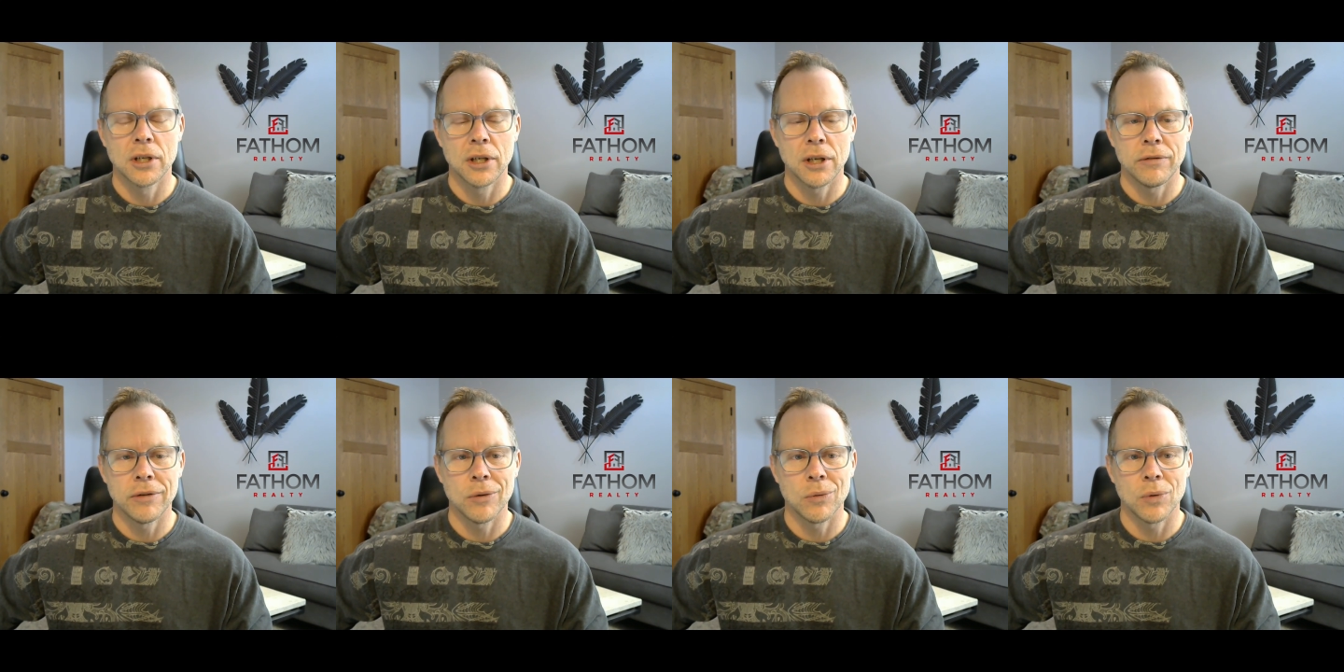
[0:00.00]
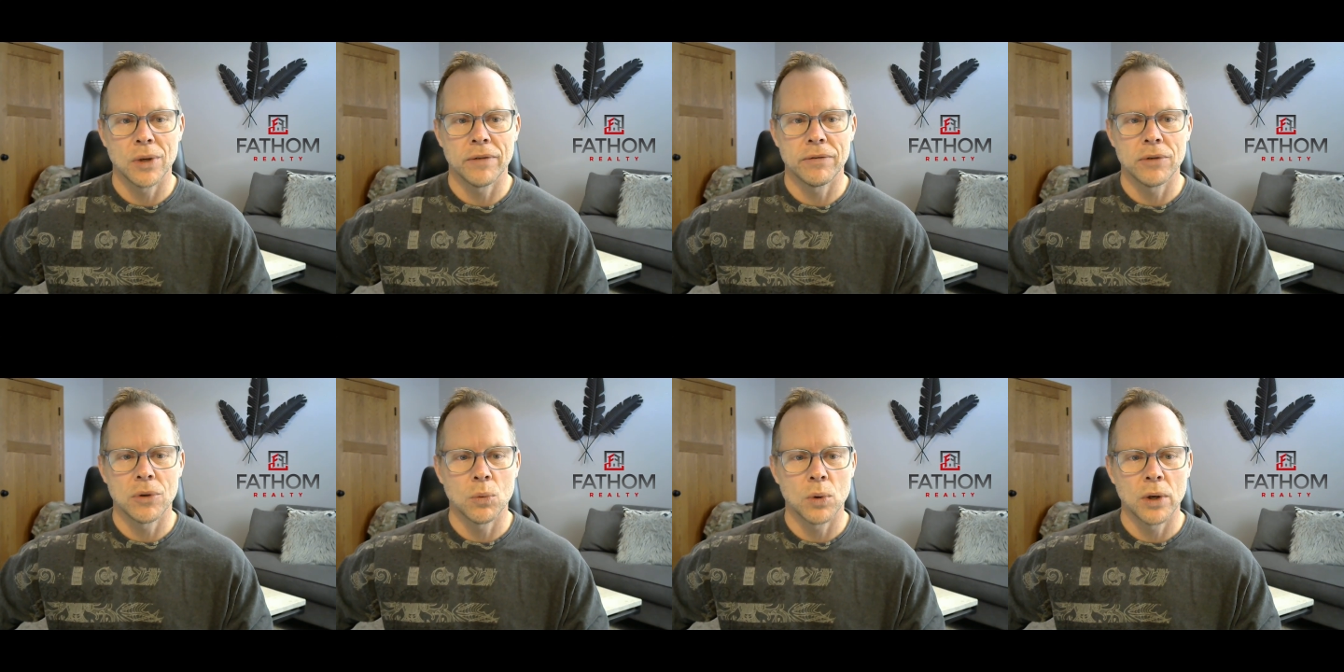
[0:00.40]
If you
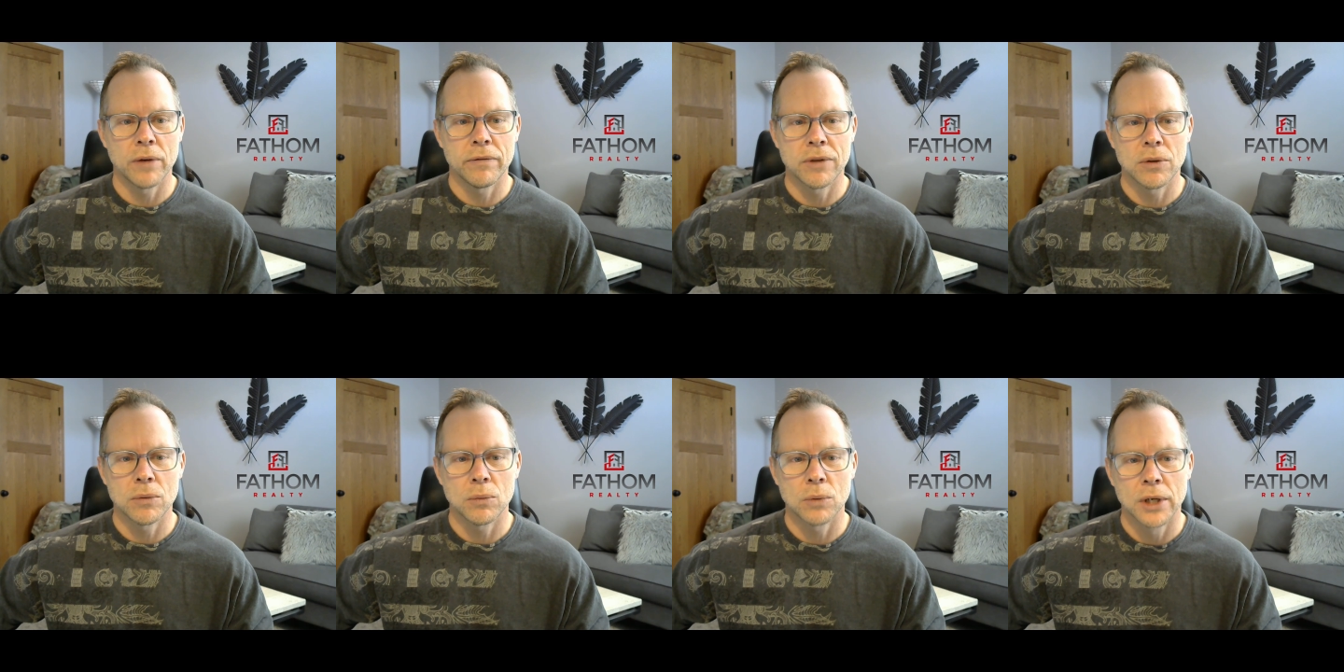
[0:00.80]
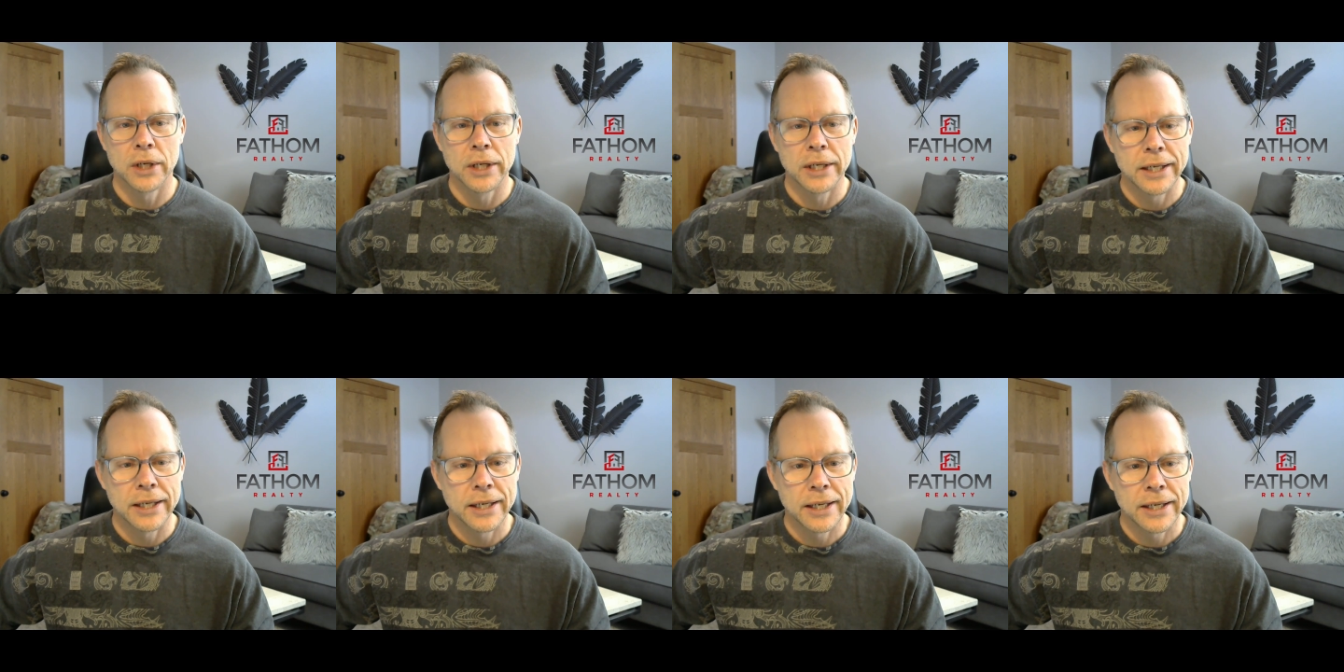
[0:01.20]
if you if you
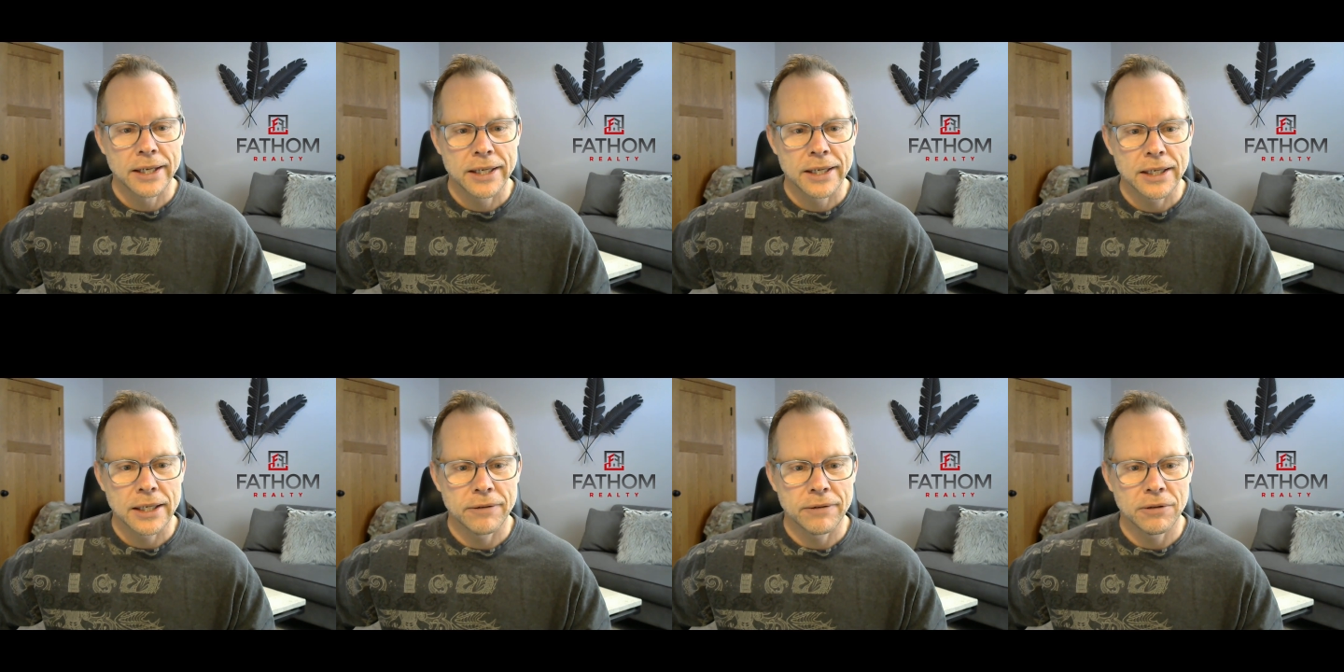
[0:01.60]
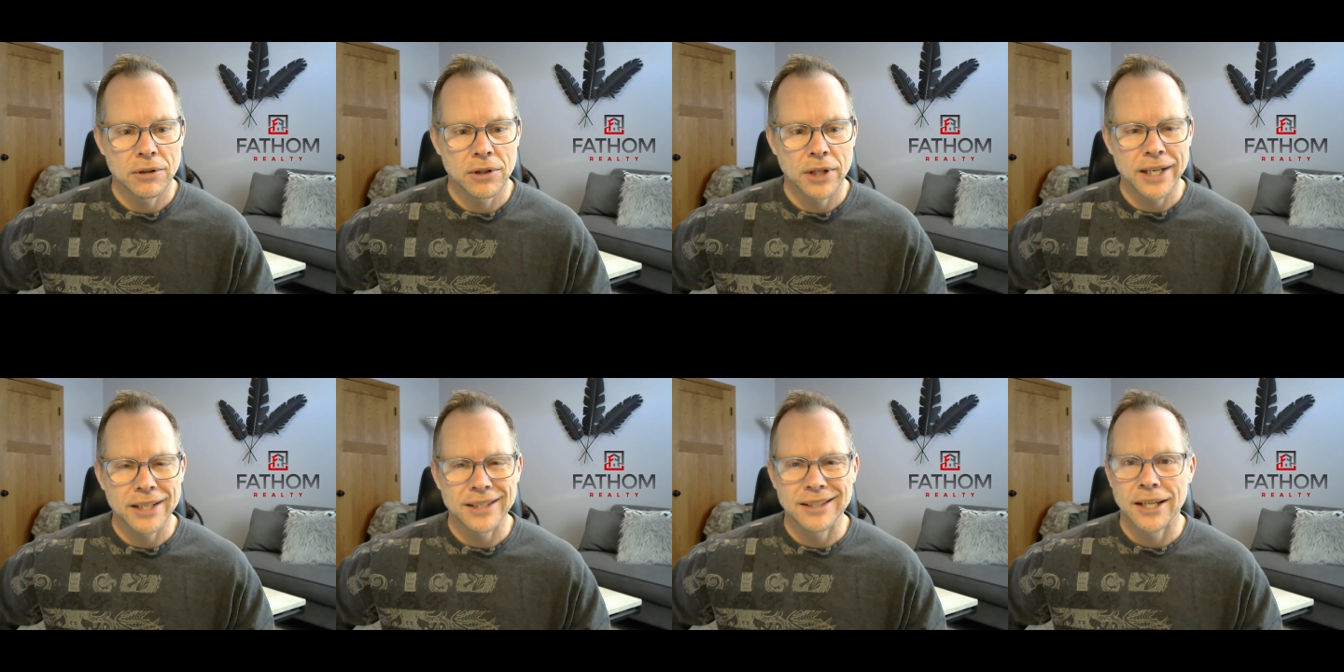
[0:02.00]
if you
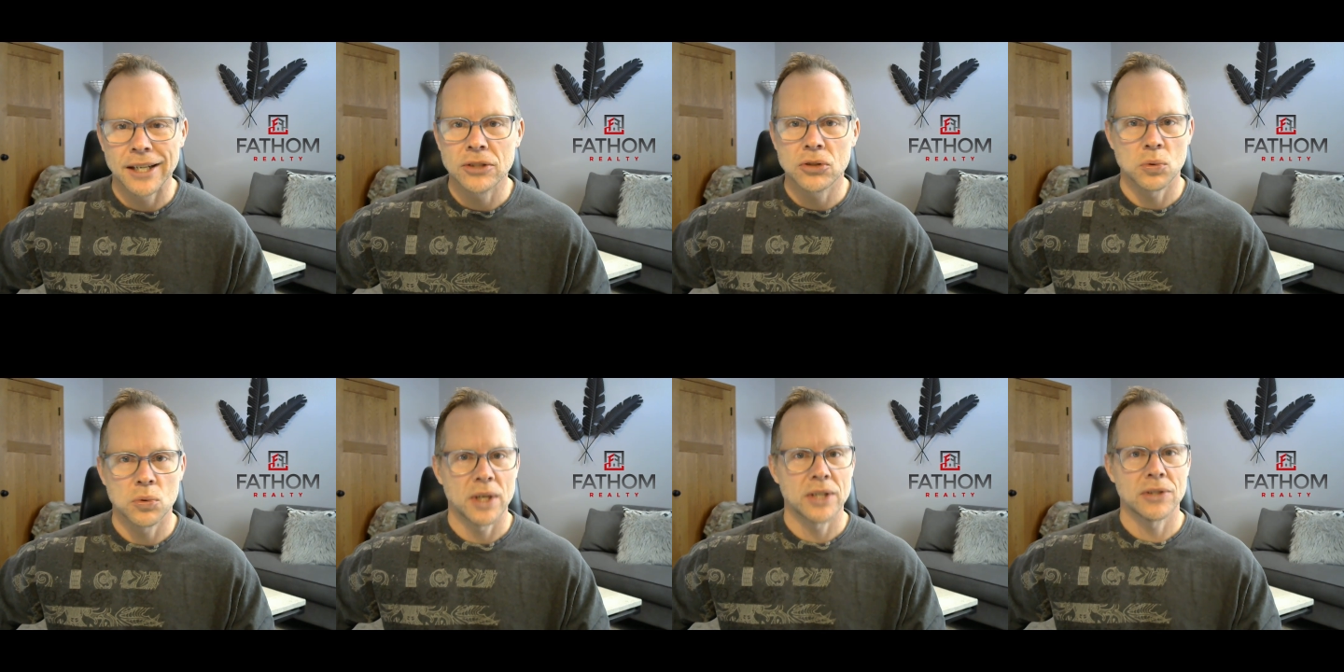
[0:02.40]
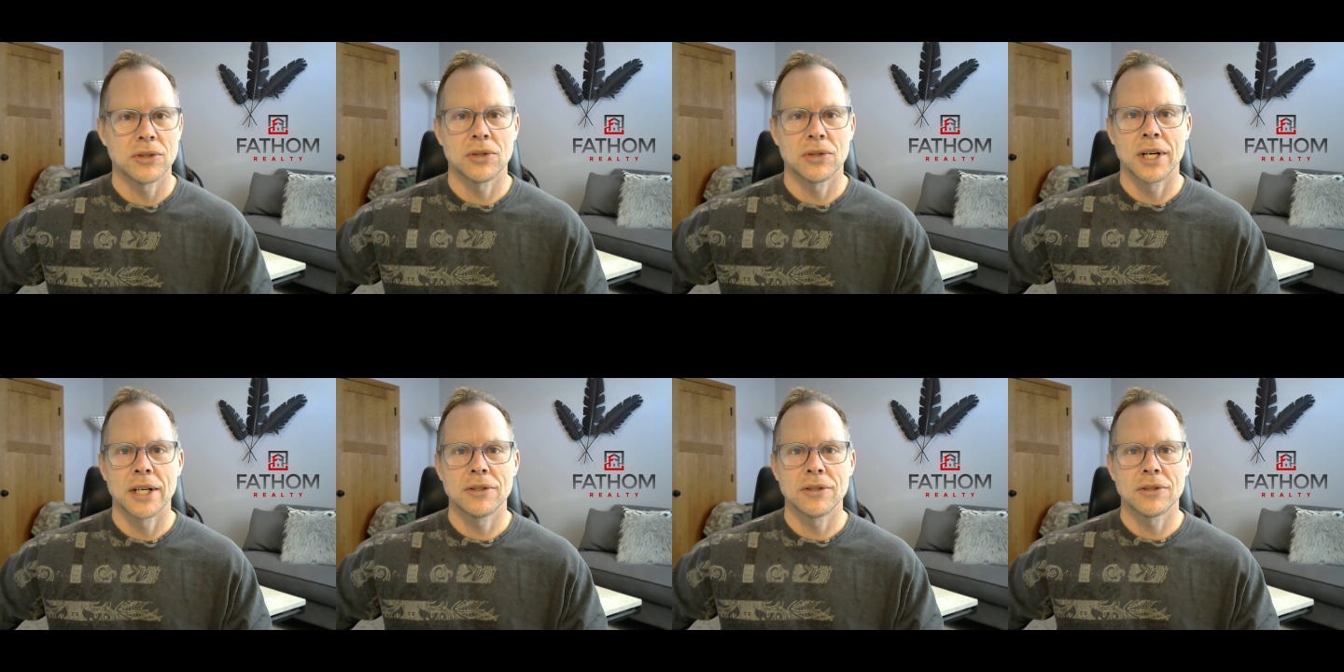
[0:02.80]
like nice
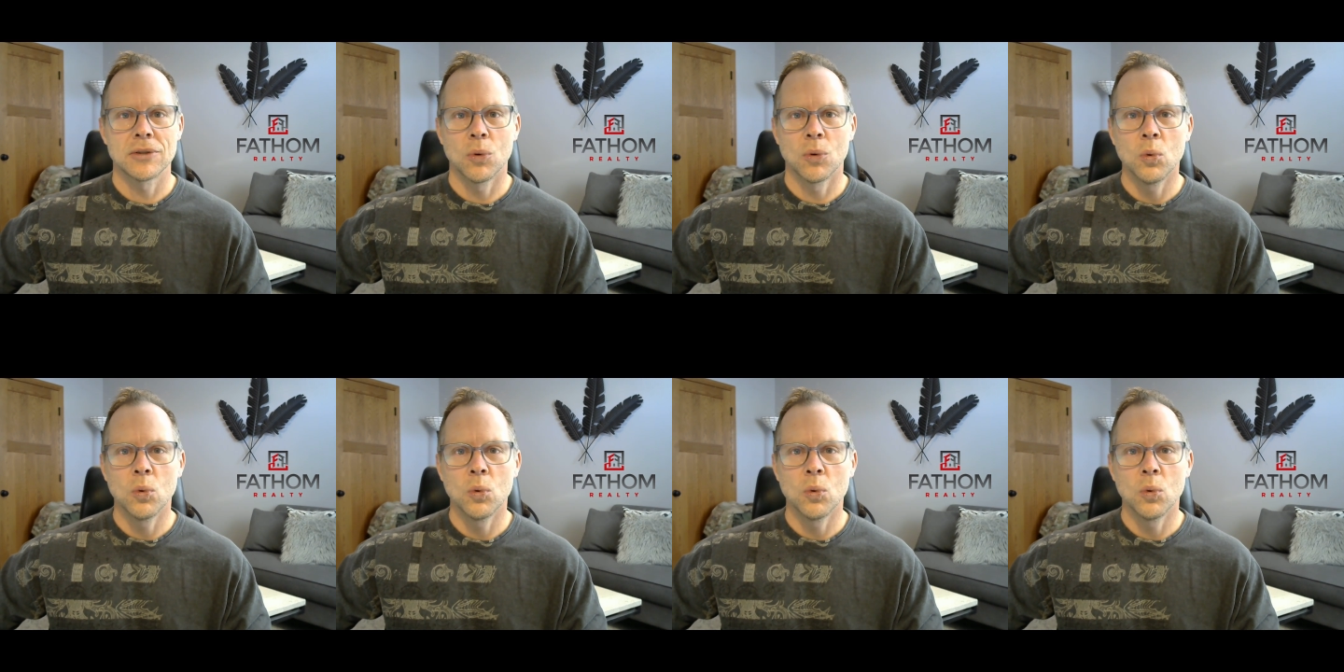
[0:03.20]
restaurants,